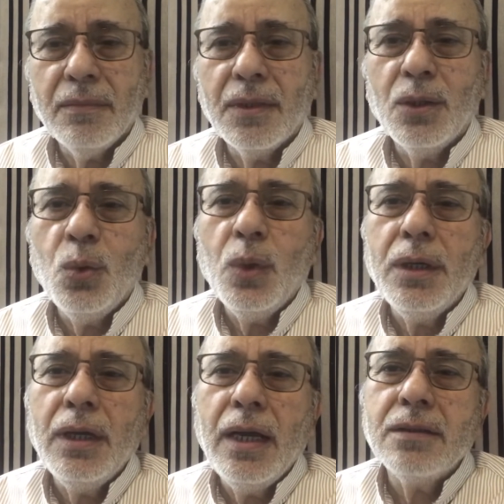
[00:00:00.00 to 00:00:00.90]
no
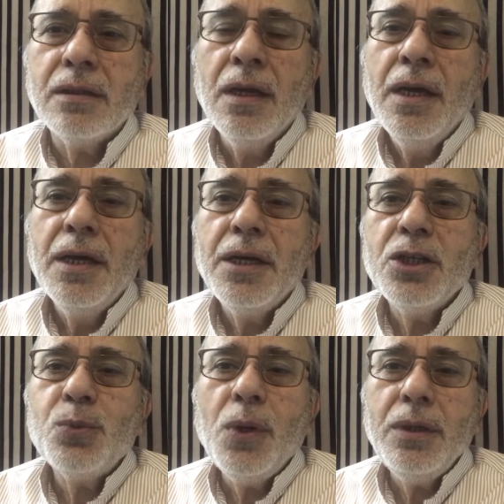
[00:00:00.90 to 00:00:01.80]
one has
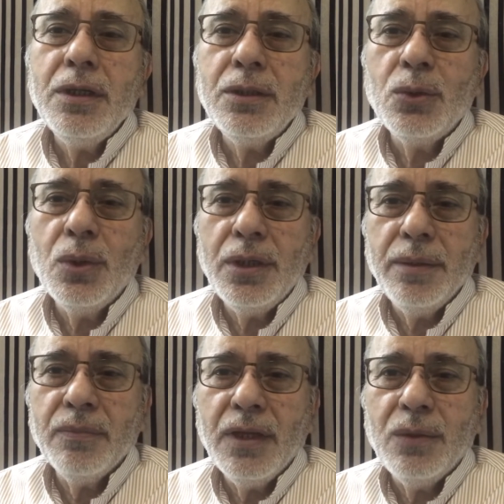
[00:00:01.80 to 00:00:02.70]
responded, told
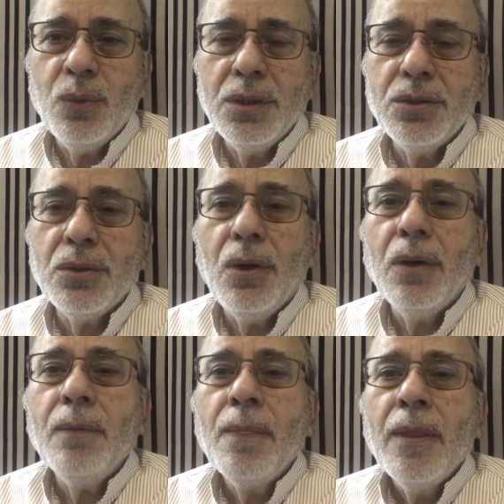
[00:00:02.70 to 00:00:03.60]
him that what is
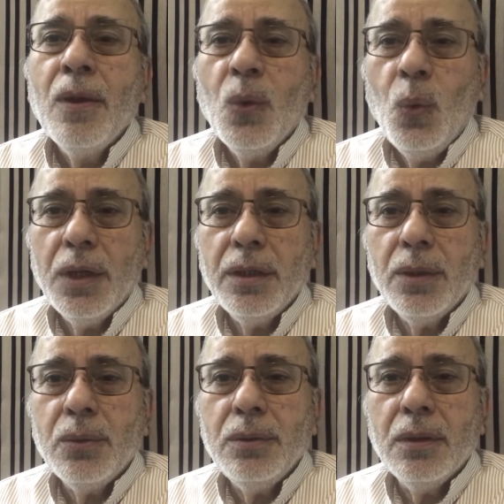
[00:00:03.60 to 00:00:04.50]
wrong, what they
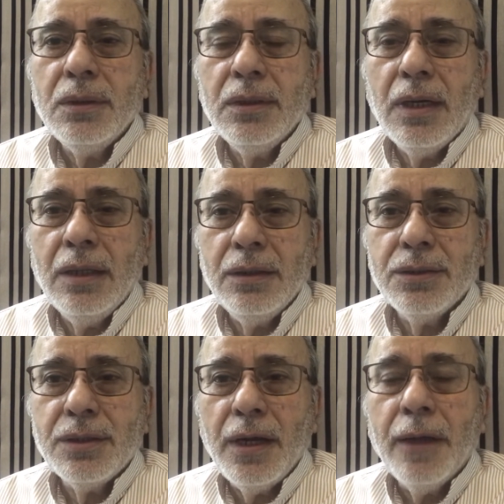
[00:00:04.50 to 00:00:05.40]
could not
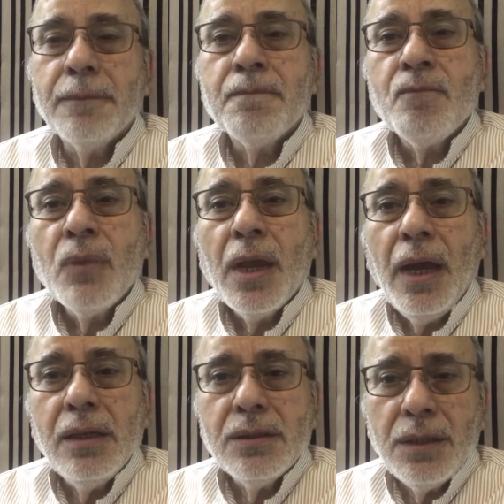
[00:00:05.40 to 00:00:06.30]
understand.
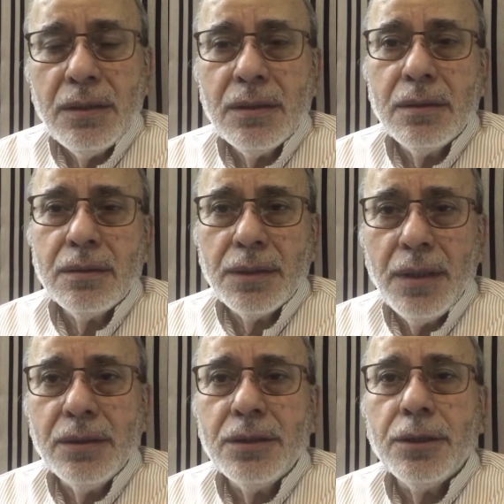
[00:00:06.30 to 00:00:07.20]
And
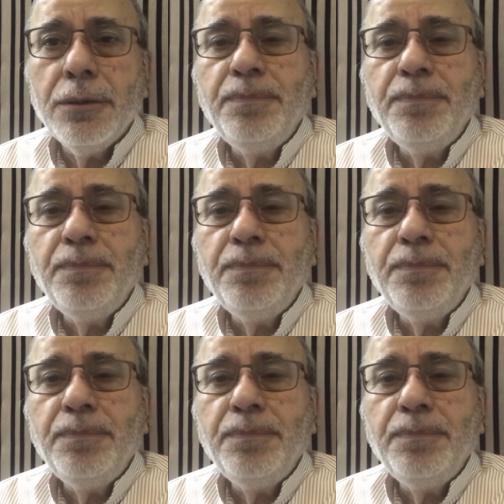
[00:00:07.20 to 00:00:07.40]
since